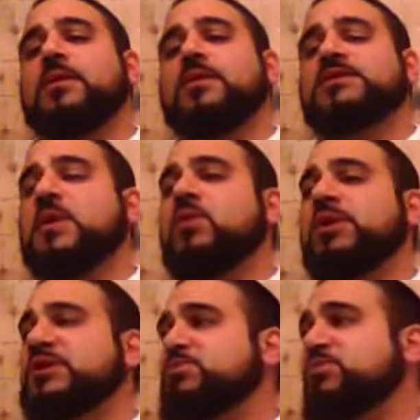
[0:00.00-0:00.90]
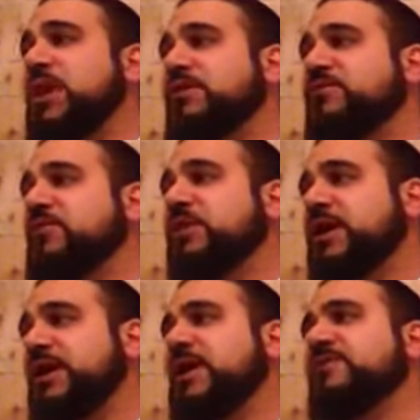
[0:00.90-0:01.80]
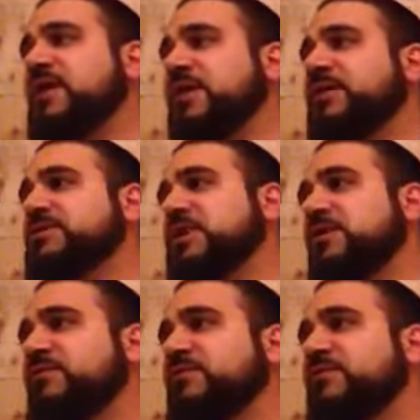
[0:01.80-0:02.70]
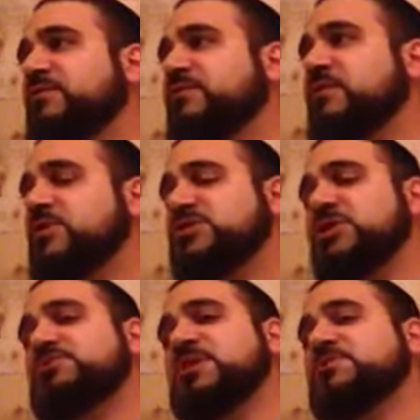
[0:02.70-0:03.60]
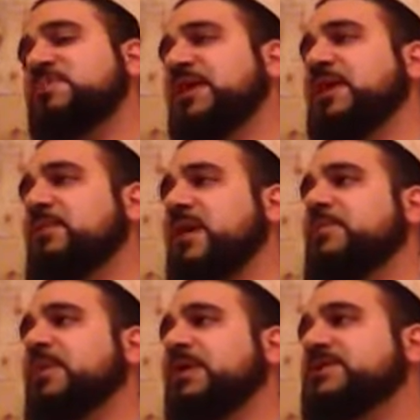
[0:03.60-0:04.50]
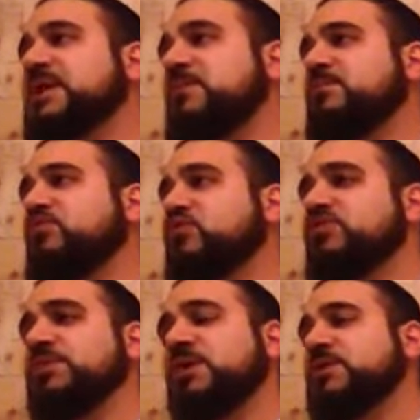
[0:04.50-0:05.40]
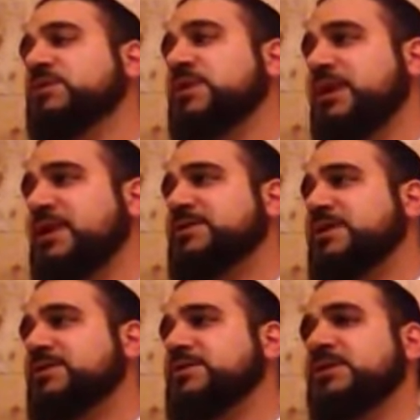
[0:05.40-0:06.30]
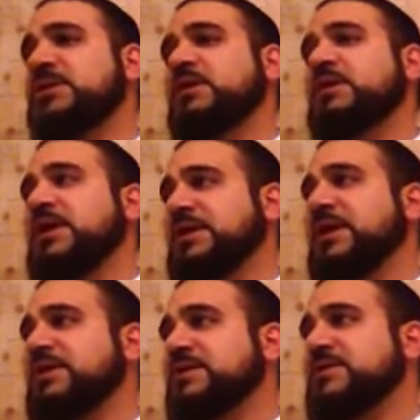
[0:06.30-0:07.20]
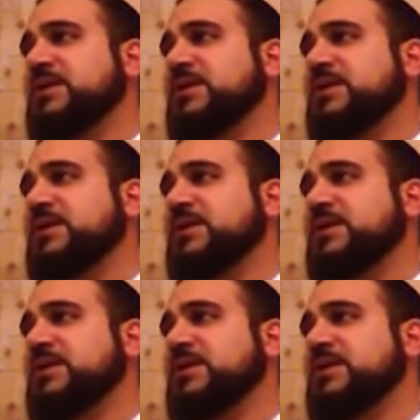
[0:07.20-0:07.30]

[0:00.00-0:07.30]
someone that's prideful cannot have God in his life. Because Hashem says, me and him can't be in the same room, because in essence, he thinks he's